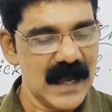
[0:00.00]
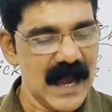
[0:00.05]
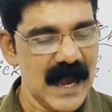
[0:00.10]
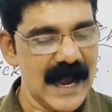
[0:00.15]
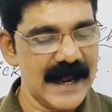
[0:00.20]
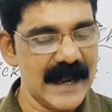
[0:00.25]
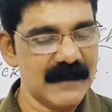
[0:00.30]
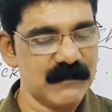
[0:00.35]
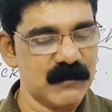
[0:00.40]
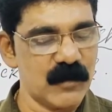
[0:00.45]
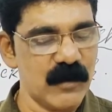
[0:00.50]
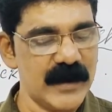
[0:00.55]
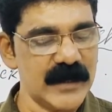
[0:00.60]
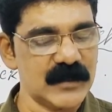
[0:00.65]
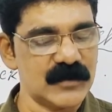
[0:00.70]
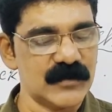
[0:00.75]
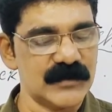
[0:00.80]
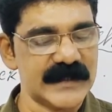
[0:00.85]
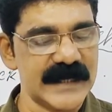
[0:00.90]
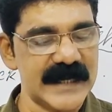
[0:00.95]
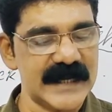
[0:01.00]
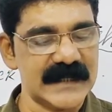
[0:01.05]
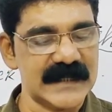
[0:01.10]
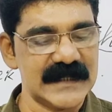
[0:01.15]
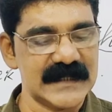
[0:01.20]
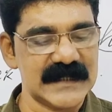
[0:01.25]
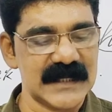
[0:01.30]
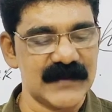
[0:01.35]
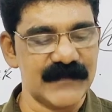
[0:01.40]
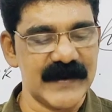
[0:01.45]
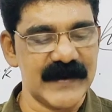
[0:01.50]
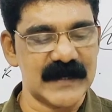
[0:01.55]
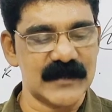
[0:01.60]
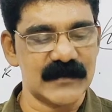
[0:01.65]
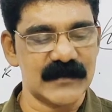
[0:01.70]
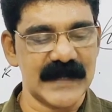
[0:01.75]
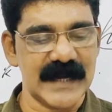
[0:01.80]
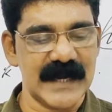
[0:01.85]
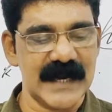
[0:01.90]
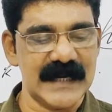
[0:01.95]
I am going to take this certificate
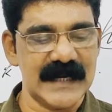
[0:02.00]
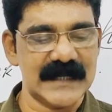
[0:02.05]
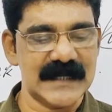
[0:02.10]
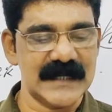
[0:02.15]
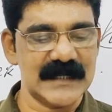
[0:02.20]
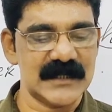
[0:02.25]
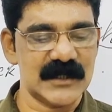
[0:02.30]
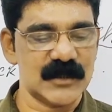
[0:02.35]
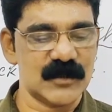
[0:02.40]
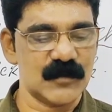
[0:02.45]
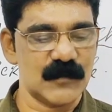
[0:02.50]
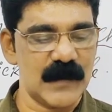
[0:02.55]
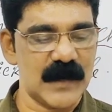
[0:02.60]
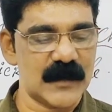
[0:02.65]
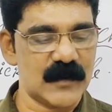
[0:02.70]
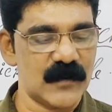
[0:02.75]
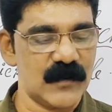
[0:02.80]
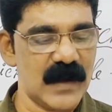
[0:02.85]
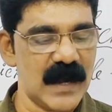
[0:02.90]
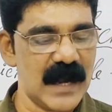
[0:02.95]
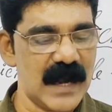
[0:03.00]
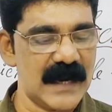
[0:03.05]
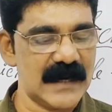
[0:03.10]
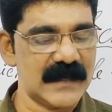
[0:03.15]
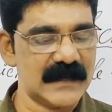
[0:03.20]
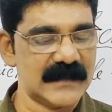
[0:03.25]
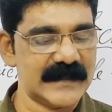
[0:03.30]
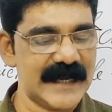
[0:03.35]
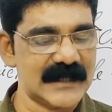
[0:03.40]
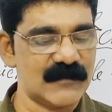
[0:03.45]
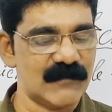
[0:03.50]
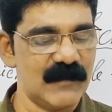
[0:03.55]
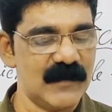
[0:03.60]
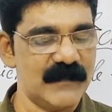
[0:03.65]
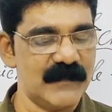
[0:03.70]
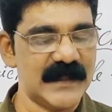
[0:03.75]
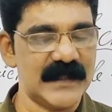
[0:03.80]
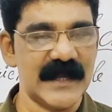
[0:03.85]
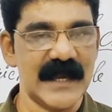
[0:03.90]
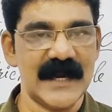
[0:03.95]
to the head teacher tomorrow and that will
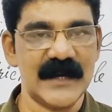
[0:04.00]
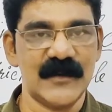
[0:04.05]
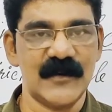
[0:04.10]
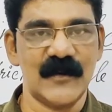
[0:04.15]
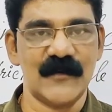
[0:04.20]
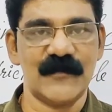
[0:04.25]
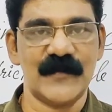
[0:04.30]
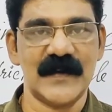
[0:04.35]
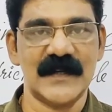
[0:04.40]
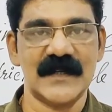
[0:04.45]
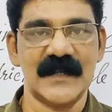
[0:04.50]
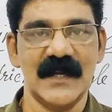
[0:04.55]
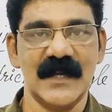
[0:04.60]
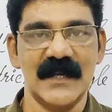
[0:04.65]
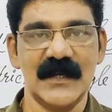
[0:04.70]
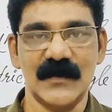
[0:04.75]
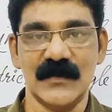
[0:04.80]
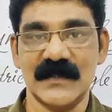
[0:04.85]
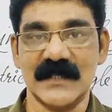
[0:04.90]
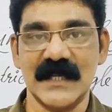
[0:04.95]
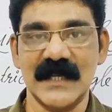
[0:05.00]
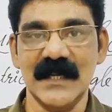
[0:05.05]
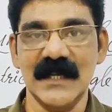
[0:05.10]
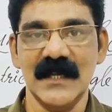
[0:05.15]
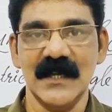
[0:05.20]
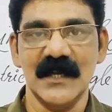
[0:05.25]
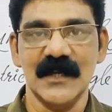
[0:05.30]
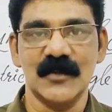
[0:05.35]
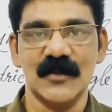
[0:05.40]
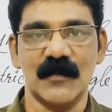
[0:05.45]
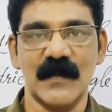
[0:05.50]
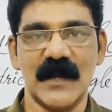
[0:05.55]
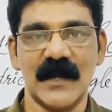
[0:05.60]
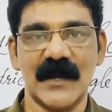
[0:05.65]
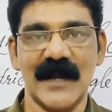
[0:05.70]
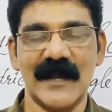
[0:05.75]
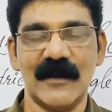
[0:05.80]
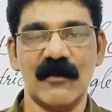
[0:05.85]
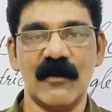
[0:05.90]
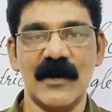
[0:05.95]
be the end of it. You see,
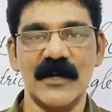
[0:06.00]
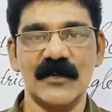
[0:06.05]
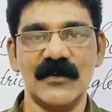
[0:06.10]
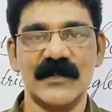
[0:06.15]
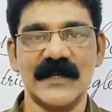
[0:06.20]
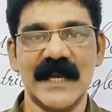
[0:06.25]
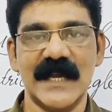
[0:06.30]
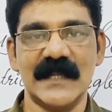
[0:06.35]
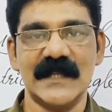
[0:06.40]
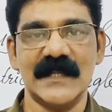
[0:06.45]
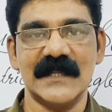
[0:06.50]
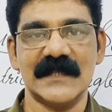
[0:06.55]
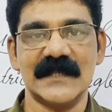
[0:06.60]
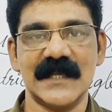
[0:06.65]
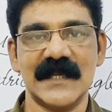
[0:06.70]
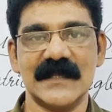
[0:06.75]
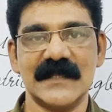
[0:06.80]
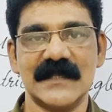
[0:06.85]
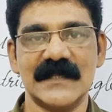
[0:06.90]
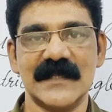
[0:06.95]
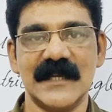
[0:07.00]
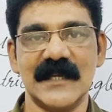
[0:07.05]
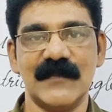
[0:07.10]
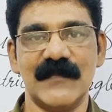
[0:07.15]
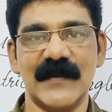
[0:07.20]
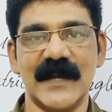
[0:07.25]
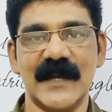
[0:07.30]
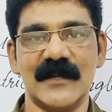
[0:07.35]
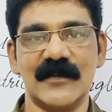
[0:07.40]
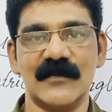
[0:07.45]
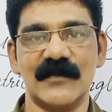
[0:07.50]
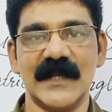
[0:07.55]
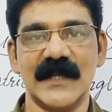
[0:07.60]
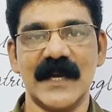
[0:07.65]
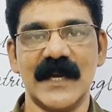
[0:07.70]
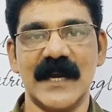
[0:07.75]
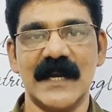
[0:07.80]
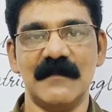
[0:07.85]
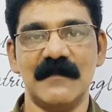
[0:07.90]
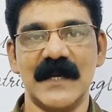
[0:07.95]
tomorrow I am going to take this as certificate to the
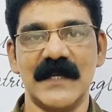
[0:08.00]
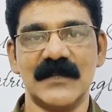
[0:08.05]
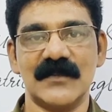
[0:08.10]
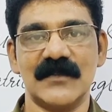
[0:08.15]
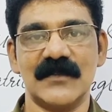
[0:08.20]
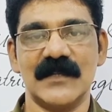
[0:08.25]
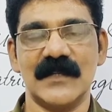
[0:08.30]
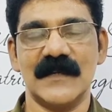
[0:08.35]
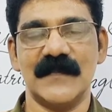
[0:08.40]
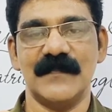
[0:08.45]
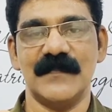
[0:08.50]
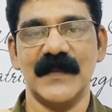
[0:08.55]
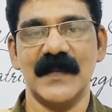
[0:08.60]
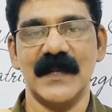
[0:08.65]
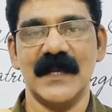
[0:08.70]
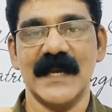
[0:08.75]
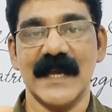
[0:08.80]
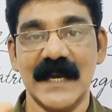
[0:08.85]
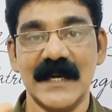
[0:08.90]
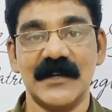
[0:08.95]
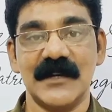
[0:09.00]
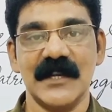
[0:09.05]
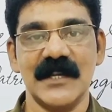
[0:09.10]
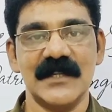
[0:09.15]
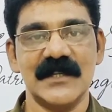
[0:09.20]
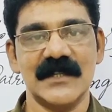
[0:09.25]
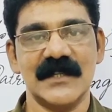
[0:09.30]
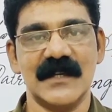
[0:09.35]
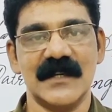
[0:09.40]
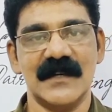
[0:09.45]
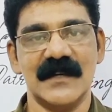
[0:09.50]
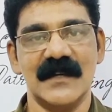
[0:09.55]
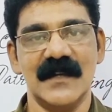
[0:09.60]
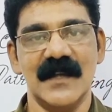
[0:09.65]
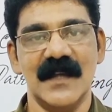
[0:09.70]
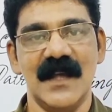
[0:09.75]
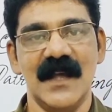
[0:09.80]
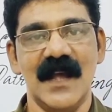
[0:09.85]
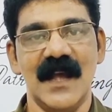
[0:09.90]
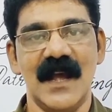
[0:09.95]
headmaster, head teacher
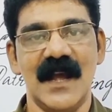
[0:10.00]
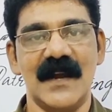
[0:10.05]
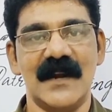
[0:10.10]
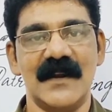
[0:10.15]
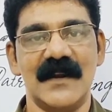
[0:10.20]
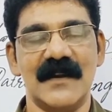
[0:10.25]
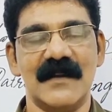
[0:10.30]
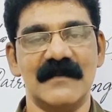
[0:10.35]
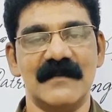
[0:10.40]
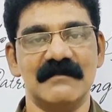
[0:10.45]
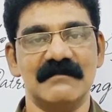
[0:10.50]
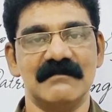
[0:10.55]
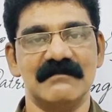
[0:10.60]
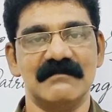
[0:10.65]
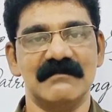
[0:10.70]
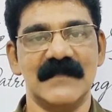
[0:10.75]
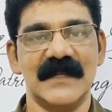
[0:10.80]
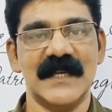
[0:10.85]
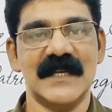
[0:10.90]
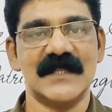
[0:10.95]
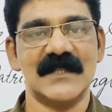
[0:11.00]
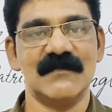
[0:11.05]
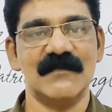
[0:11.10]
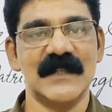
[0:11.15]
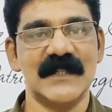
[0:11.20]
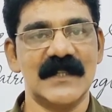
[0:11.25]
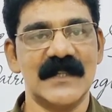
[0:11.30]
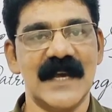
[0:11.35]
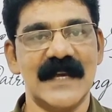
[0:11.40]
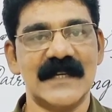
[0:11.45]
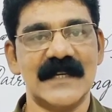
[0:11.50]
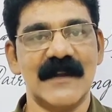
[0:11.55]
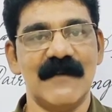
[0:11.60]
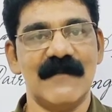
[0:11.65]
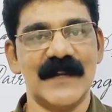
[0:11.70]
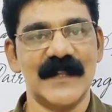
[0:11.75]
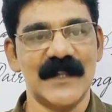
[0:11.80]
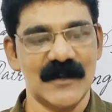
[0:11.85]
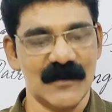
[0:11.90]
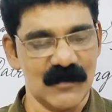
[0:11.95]
and uh, yes, with that
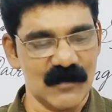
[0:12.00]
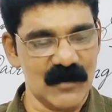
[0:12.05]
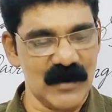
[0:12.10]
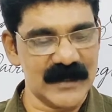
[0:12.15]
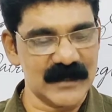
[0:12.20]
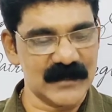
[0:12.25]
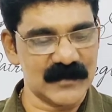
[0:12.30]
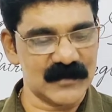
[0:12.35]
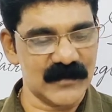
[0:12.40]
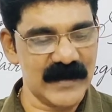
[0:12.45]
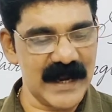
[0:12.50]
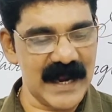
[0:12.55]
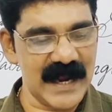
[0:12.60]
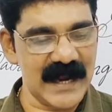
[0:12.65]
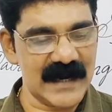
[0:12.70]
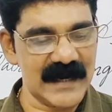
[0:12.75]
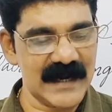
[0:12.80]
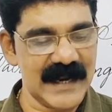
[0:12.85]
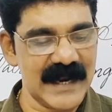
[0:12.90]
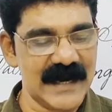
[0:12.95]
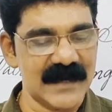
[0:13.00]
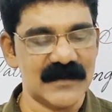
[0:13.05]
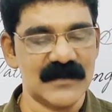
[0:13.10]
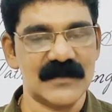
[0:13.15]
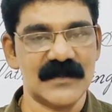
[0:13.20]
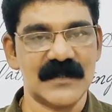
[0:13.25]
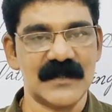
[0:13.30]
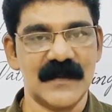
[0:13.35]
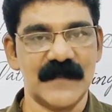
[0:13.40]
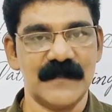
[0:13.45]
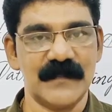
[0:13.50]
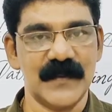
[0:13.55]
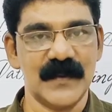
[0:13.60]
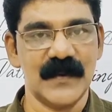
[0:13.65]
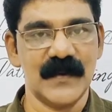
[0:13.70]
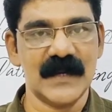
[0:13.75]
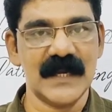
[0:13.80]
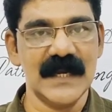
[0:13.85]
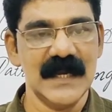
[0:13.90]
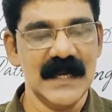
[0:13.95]
everything going to an end.
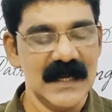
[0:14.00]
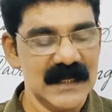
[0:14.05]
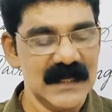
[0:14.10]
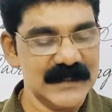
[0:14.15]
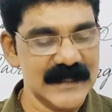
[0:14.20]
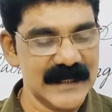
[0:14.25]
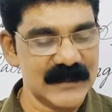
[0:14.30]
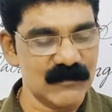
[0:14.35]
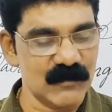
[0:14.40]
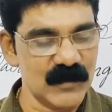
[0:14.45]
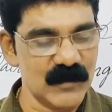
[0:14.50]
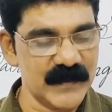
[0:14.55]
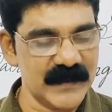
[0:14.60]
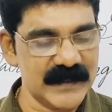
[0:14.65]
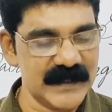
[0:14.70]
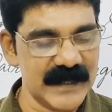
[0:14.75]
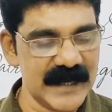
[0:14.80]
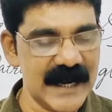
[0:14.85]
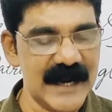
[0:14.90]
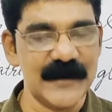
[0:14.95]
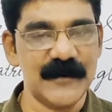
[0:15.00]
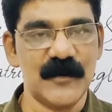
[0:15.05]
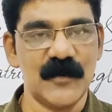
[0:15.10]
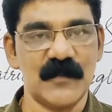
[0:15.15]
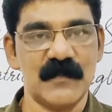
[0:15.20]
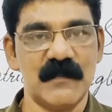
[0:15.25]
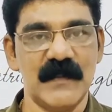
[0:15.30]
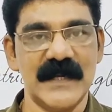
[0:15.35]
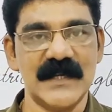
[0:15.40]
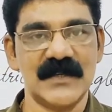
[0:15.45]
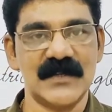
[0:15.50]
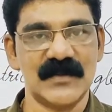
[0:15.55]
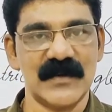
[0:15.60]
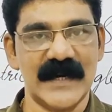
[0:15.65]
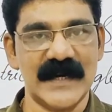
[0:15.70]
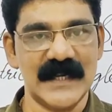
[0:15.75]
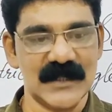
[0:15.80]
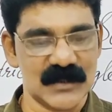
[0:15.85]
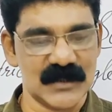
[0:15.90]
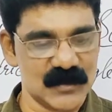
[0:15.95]
Okay, that would be the end of my
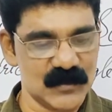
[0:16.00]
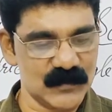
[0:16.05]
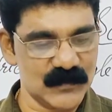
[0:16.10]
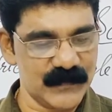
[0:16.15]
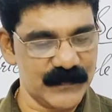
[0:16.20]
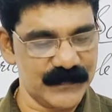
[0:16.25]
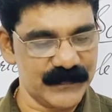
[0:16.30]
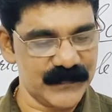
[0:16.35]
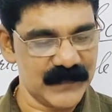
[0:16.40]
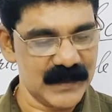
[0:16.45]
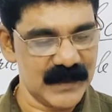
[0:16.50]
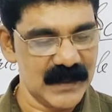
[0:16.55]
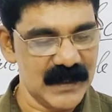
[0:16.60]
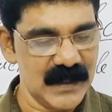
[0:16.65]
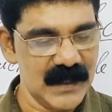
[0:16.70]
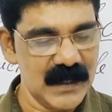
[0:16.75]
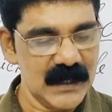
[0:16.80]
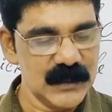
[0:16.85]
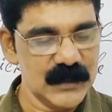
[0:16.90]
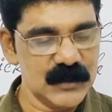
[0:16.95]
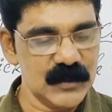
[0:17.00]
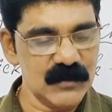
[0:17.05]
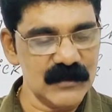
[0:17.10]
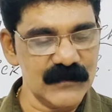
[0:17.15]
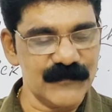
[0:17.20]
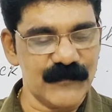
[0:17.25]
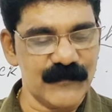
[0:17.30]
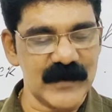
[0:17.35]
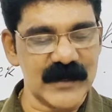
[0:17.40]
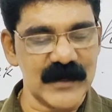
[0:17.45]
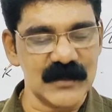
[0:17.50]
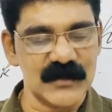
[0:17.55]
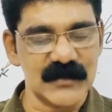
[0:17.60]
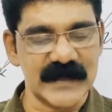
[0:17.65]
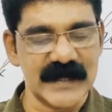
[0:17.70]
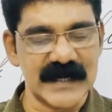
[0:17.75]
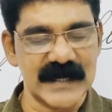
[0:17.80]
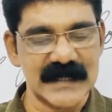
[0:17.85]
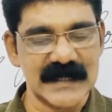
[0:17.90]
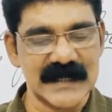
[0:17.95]
studies too. Don't forget to
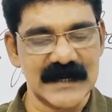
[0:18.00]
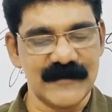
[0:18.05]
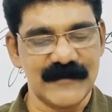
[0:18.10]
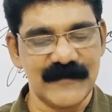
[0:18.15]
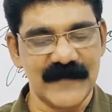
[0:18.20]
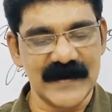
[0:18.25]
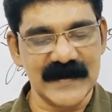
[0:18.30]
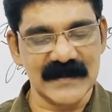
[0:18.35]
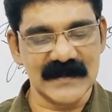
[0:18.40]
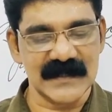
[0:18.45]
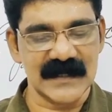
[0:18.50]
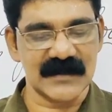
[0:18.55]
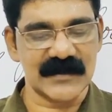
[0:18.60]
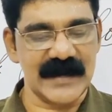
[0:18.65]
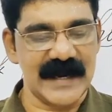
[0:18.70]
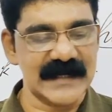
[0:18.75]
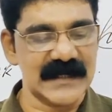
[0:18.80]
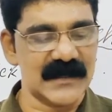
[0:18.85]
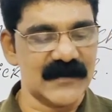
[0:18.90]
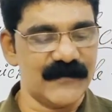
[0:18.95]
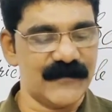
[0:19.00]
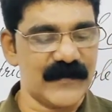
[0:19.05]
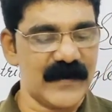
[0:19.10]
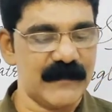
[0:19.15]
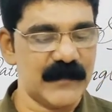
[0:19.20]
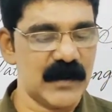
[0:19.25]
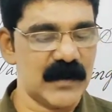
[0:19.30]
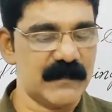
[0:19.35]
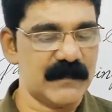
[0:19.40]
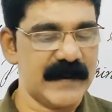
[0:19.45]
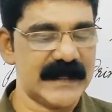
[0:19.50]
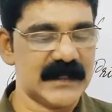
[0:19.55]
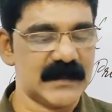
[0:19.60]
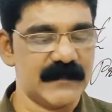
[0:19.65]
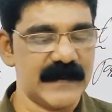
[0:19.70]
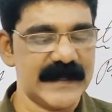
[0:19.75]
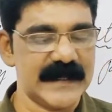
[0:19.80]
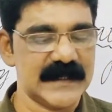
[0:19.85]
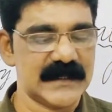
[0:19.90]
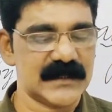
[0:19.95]
get a reference in writing from your
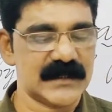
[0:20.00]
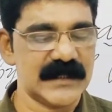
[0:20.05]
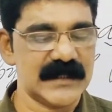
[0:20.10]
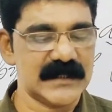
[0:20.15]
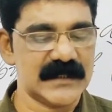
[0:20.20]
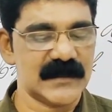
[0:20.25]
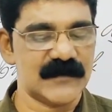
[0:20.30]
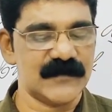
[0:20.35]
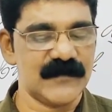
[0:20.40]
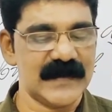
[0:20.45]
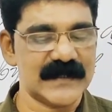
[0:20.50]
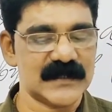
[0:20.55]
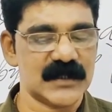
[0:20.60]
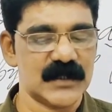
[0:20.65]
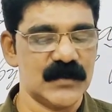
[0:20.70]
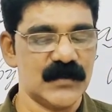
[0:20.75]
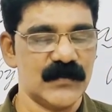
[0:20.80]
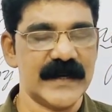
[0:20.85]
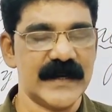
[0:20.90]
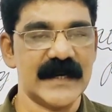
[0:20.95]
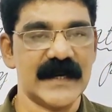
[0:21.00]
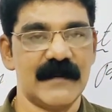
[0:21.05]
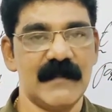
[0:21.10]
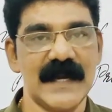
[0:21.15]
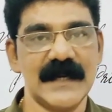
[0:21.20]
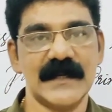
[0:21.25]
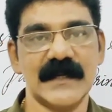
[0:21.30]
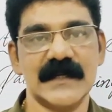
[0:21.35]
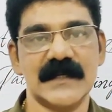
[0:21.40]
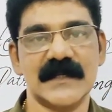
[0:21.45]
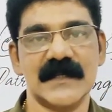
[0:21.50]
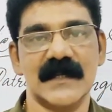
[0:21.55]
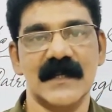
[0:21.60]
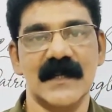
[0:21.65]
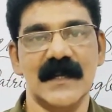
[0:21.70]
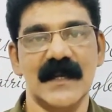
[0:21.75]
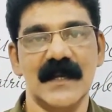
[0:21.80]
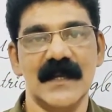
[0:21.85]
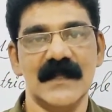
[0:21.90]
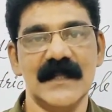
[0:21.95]
mathematics teacher. First you re-remind it,
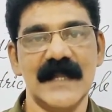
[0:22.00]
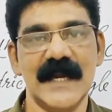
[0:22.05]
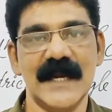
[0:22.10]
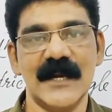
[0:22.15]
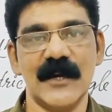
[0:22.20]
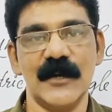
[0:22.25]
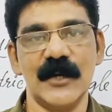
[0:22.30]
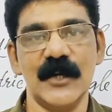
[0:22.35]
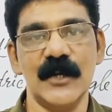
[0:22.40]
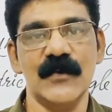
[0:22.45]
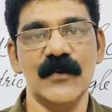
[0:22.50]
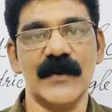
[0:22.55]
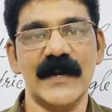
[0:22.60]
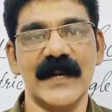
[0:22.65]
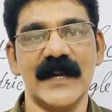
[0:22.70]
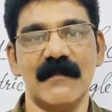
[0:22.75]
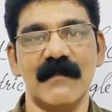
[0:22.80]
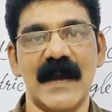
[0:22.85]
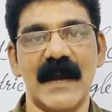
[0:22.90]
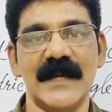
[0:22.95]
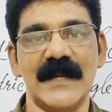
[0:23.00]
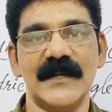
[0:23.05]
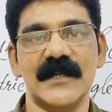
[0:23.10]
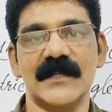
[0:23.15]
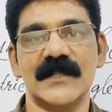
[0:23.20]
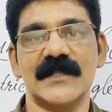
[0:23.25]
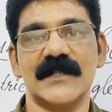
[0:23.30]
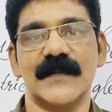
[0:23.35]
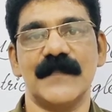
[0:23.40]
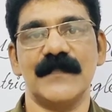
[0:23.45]
then you re-remind it.